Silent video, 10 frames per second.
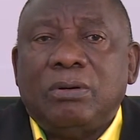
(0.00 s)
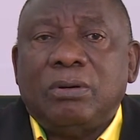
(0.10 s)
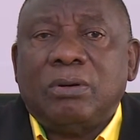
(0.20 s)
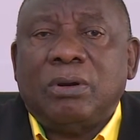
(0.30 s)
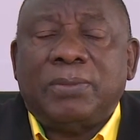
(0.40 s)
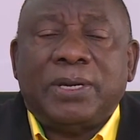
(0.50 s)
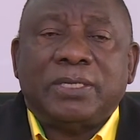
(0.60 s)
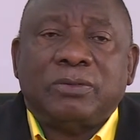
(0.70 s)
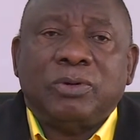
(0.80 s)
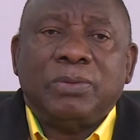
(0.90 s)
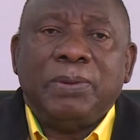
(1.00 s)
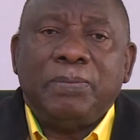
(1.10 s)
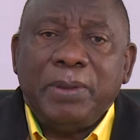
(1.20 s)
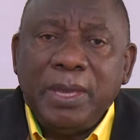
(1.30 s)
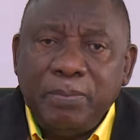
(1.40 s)
comrades, will be
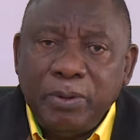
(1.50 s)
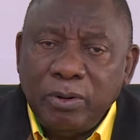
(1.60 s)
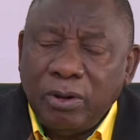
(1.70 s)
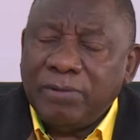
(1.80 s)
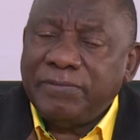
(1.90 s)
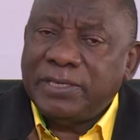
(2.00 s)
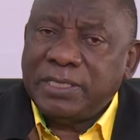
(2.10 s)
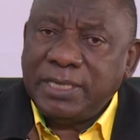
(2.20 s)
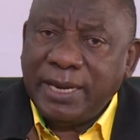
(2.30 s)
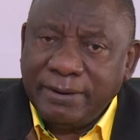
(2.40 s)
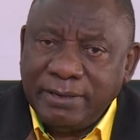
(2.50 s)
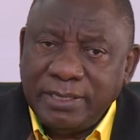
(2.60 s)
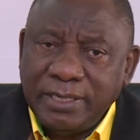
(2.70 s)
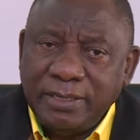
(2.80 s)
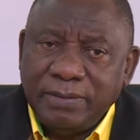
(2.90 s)
people of
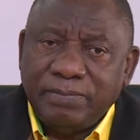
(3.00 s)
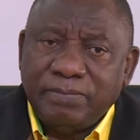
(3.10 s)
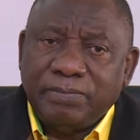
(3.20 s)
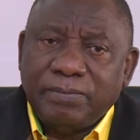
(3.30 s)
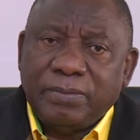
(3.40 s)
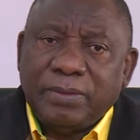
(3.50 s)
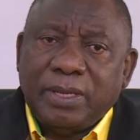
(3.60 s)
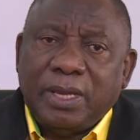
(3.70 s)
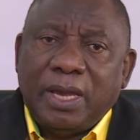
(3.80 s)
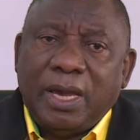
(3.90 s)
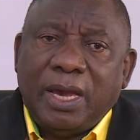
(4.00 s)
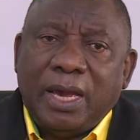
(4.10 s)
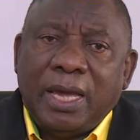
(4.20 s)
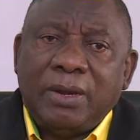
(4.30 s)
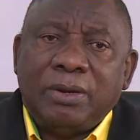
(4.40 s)
integrity
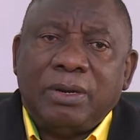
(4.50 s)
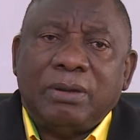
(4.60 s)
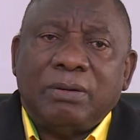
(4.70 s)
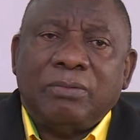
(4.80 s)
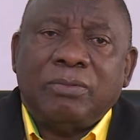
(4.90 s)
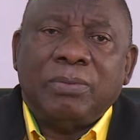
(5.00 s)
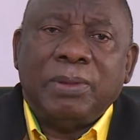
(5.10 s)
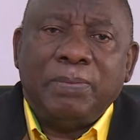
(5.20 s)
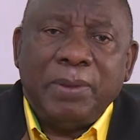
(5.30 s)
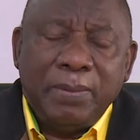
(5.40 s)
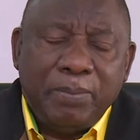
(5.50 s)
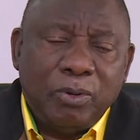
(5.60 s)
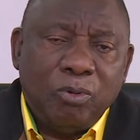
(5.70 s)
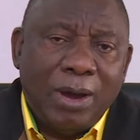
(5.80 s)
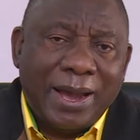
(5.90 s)
and will be people
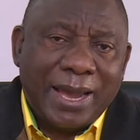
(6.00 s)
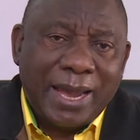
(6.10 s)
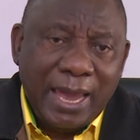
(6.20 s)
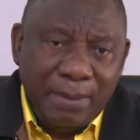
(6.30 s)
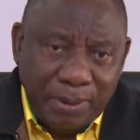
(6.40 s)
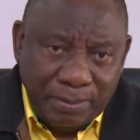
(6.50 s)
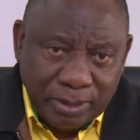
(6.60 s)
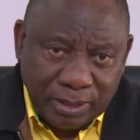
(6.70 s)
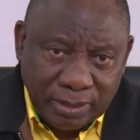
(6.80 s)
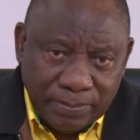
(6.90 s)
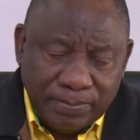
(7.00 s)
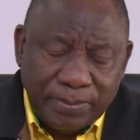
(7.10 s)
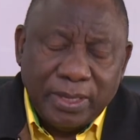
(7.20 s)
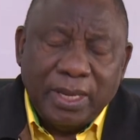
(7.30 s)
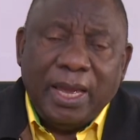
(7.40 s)
who are capable
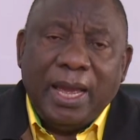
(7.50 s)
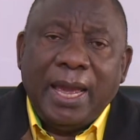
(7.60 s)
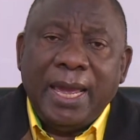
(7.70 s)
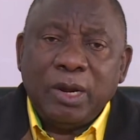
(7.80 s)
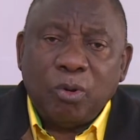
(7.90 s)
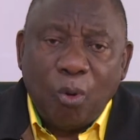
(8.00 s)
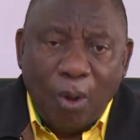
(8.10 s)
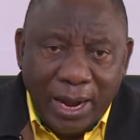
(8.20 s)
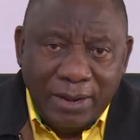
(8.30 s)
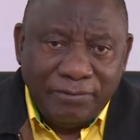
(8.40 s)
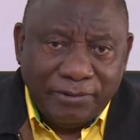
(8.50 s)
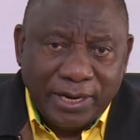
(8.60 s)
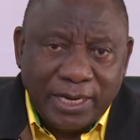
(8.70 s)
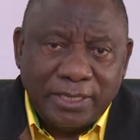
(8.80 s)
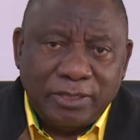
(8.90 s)
and
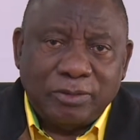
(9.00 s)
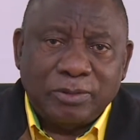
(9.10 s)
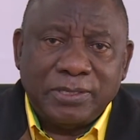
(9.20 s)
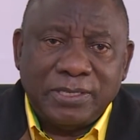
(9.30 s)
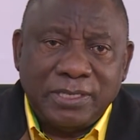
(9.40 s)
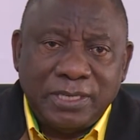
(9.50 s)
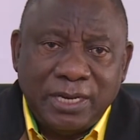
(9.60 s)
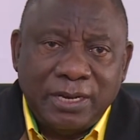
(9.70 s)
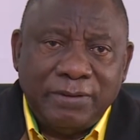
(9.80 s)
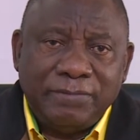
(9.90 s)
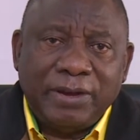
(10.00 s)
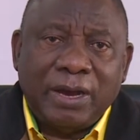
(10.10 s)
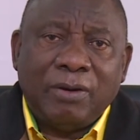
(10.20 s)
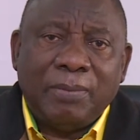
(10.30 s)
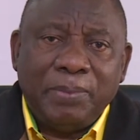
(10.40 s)
qualified to serve
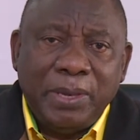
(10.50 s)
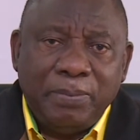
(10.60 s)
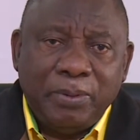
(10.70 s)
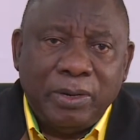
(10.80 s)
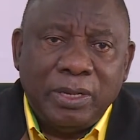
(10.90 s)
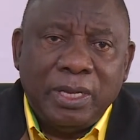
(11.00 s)
our people